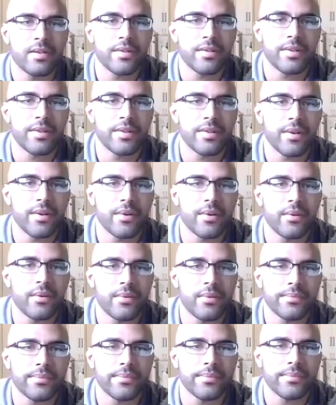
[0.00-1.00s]
So
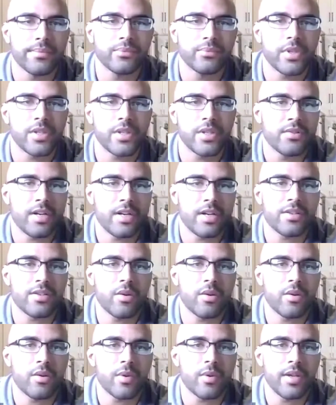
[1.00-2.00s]
we try to
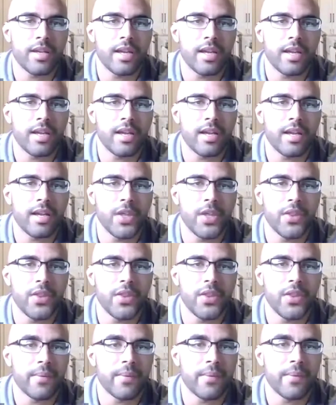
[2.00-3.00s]
show them what they can. And
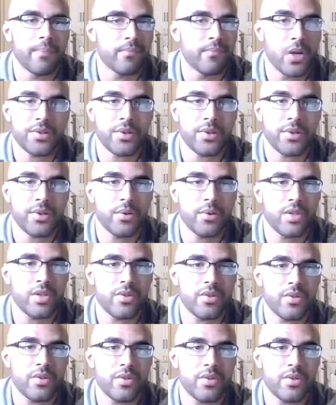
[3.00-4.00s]
then also
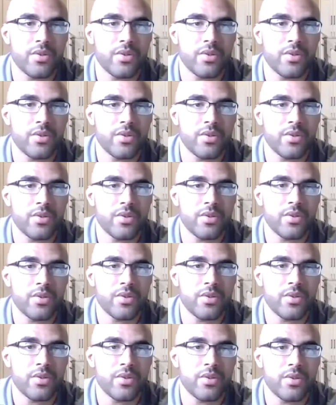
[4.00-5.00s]
we try to show
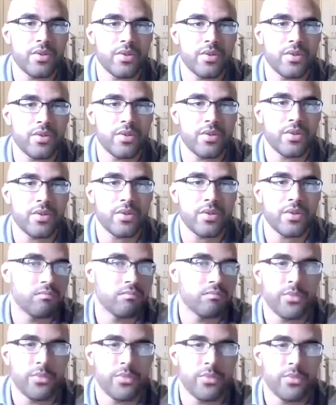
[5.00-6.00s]
them through
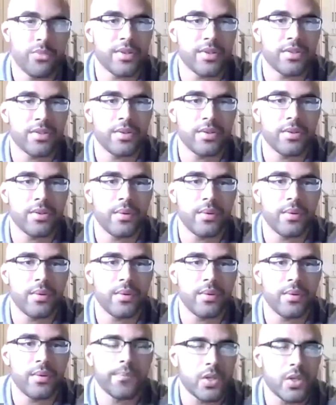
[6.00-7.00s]
Facebook too.
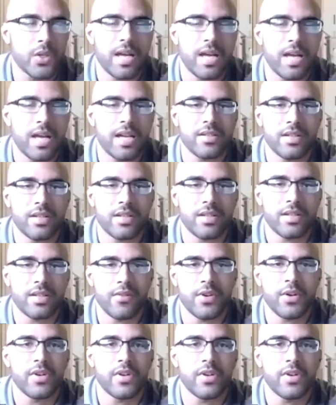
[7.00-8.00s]
There's a lot of stuff
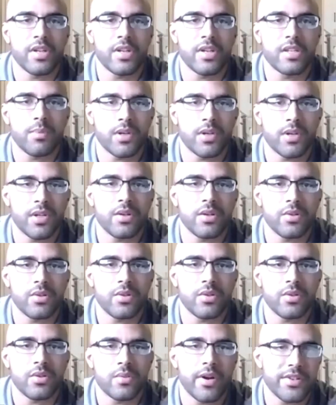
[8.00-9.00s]
on our Facebook that
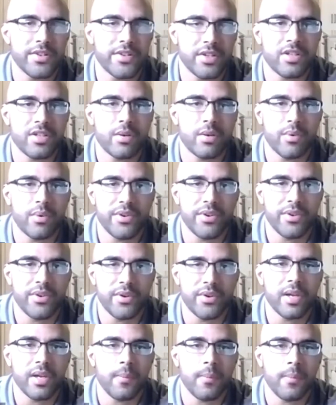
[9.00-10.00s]
shows projects that we're
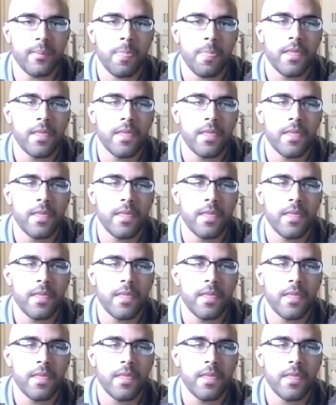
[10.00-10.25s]
doing.